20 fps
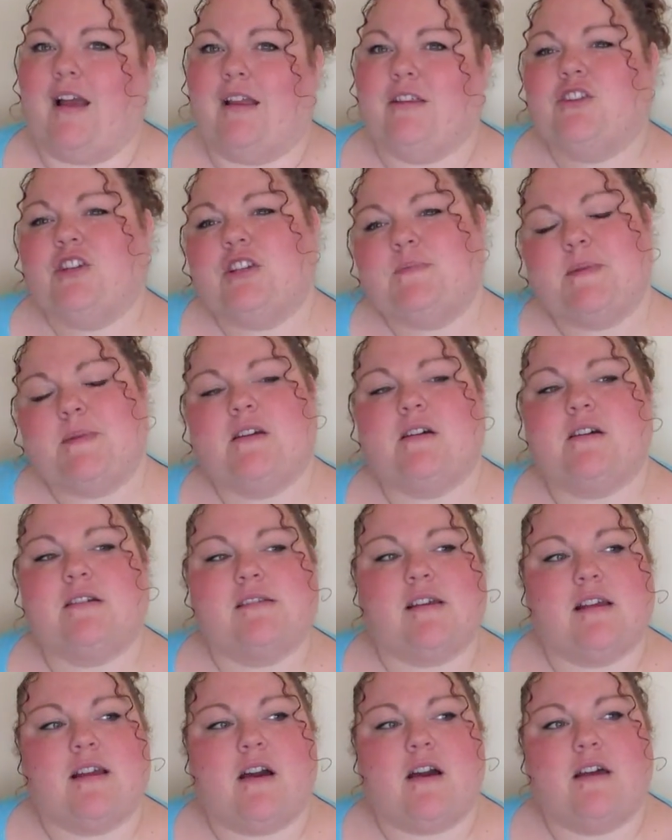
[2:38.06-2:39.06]
Just
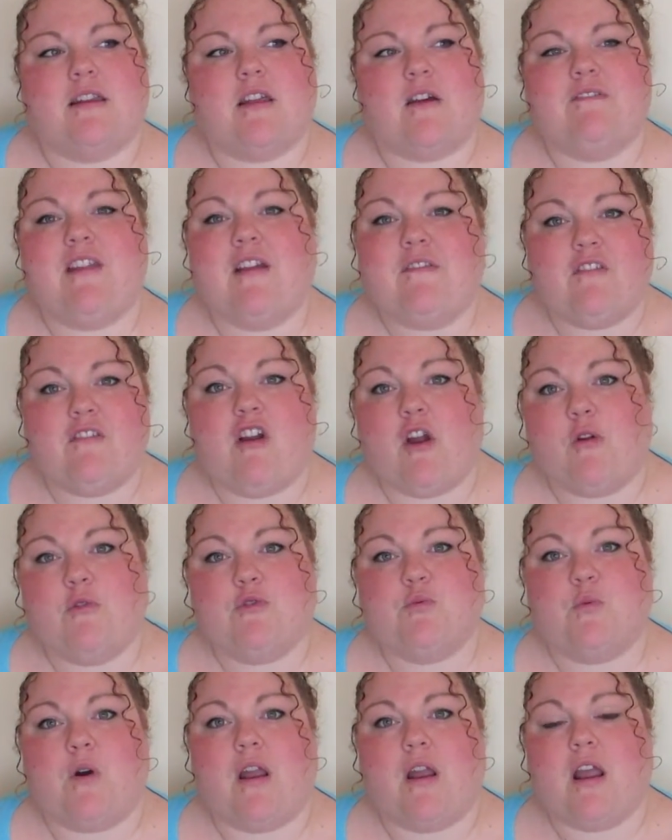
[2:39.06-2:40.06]
because I've never
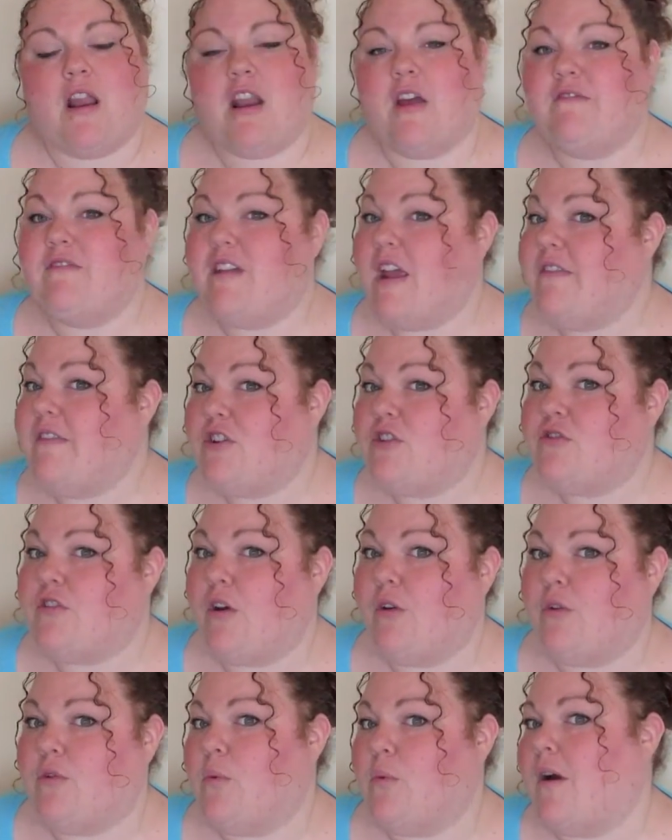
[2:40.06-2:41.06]
owned one and I've never
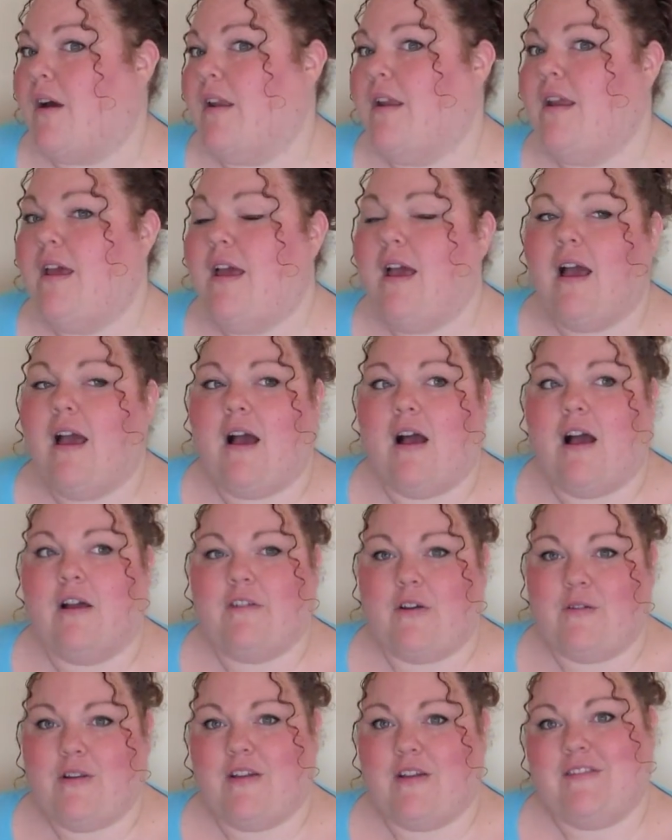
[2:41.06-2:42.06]
stroked one,
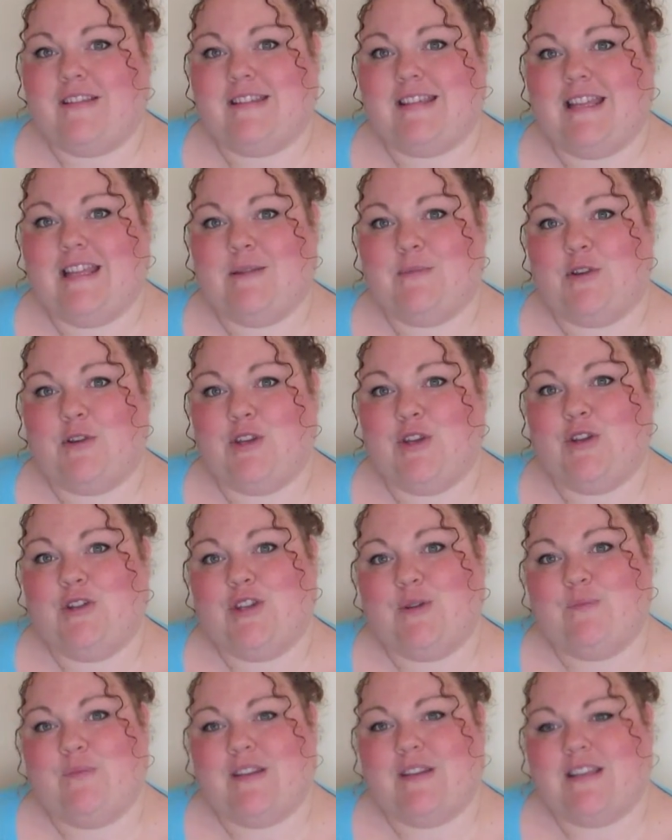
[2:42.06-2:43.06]
I've only ever seen them on
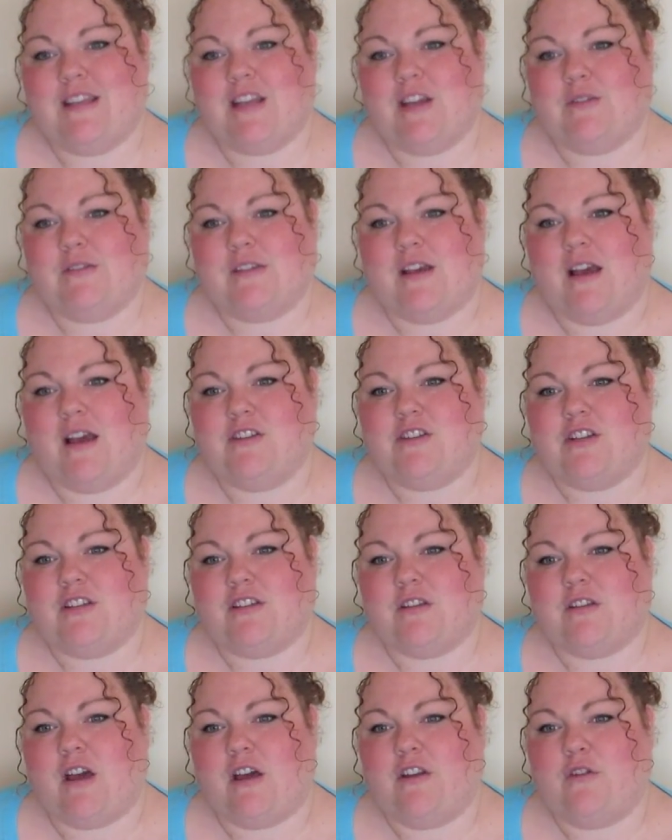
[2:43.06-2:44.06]
YouTube videos, I
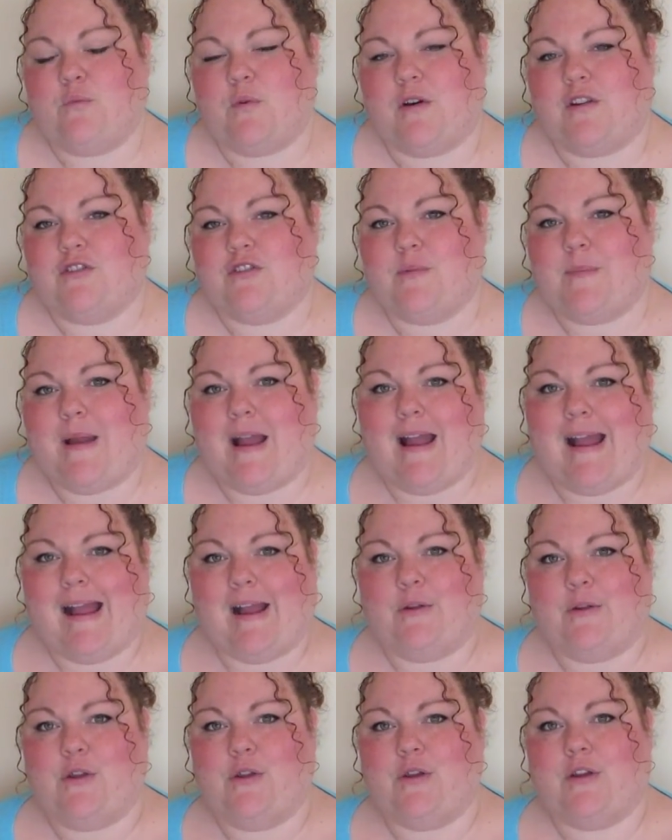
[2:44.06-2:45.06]
just kind of wonder about
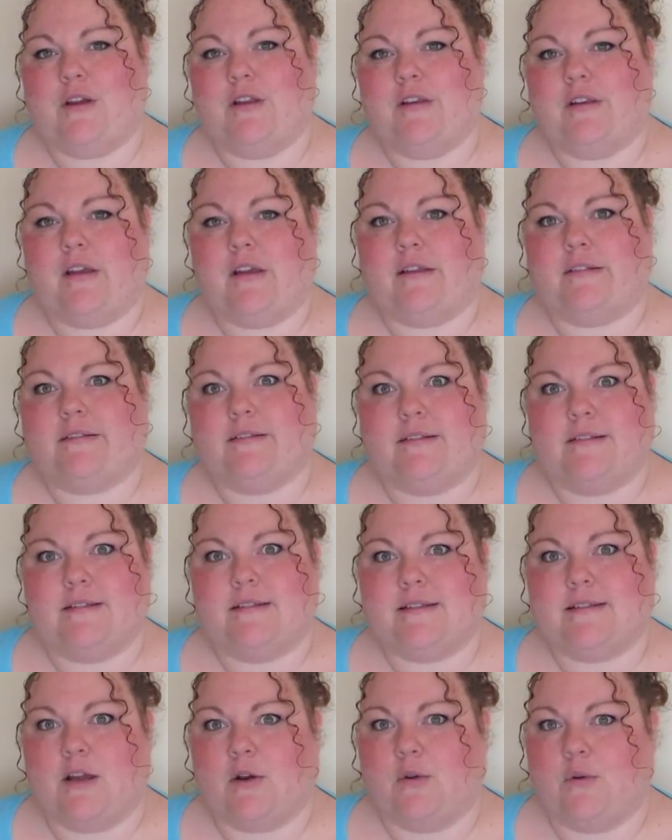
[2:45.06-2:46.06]
how you can cuddle and
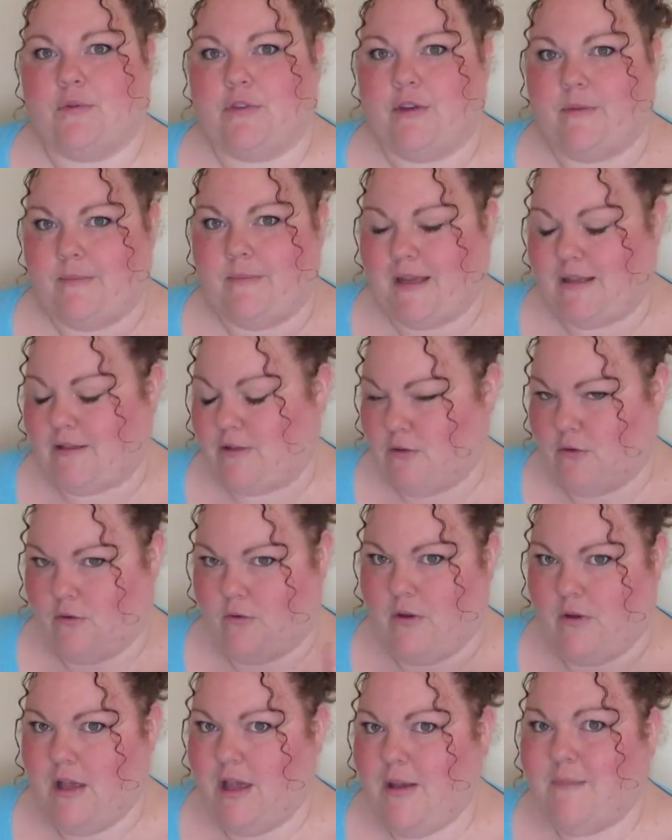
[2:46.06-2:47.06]
snuggle them, that's
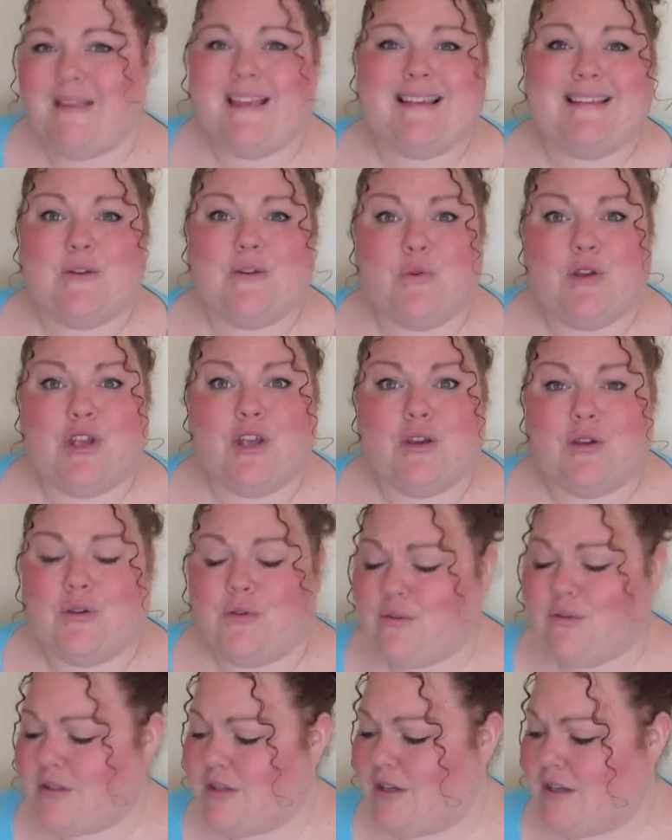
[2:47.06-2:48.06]
all. But they're still
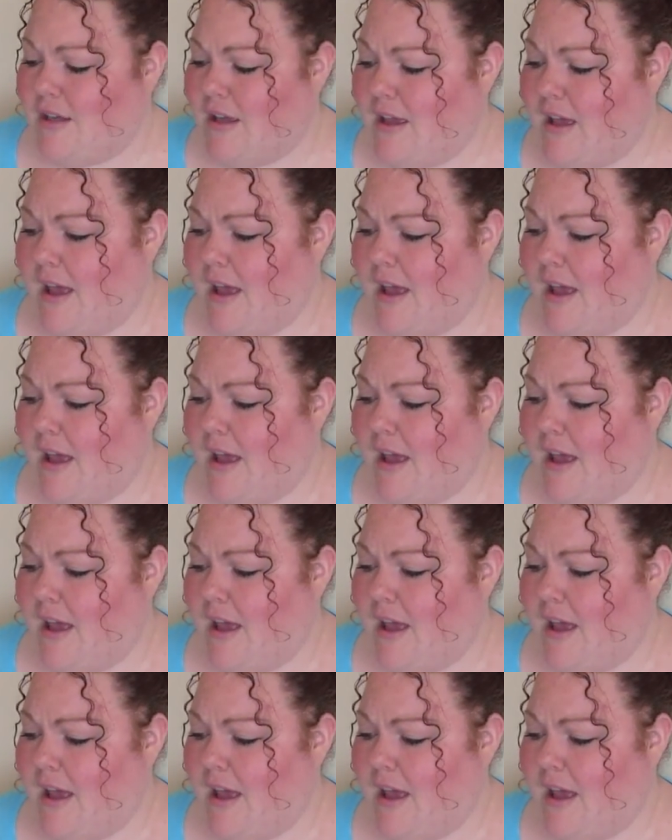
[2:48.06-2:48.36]
cute.